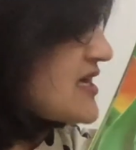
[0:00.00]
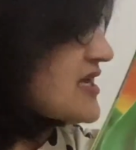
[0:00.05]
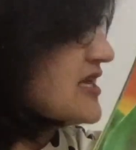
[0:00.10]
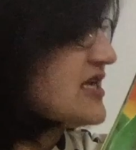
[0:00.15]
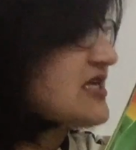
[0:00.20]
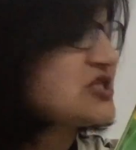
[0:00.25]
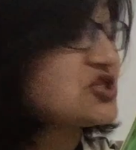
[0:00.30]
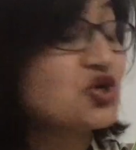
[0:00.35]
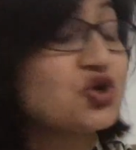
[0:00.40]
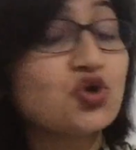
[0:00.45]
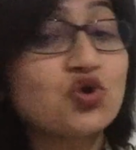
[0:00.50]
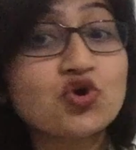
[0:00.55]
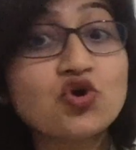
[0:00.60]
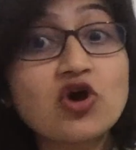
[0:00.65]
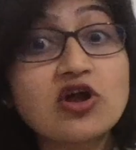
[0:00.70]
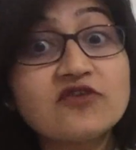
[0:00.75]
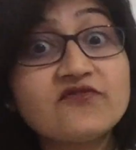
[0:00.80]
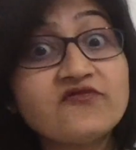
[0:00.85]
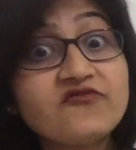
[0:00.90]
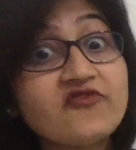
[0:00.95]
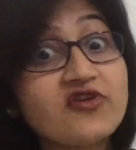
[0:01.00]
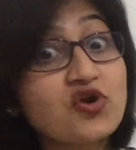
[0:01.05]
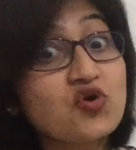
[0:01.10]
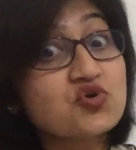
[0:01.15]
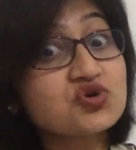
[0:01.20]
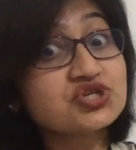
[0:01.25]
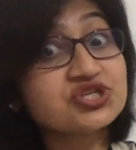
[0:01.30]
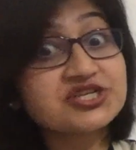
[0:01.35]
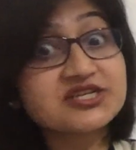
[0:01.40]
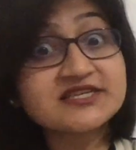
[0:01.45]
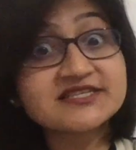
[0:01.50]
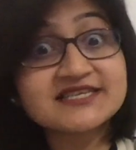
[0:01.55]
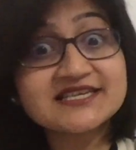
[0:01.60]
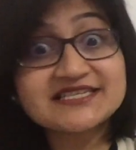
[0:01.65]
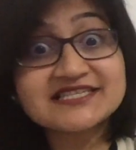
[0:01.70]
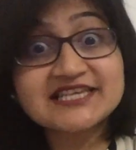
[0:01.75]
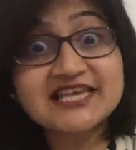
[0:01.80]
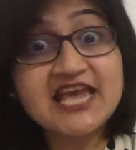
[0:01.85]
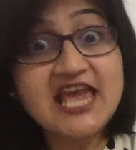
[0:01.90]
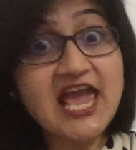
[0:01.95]
is to look all ferocious and
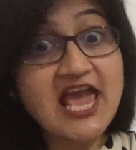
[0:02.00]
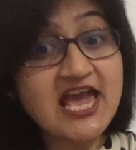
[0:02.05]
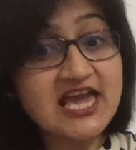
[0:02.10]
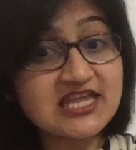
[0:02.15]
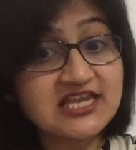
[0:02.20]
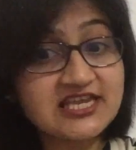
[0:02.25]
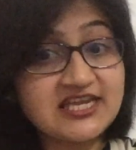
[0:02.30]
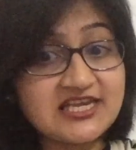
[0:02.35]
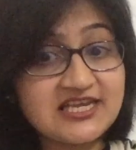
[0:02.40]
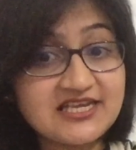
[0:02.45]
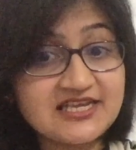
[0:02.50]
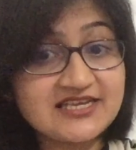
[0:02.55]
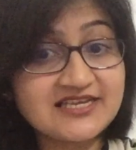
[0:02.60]
scary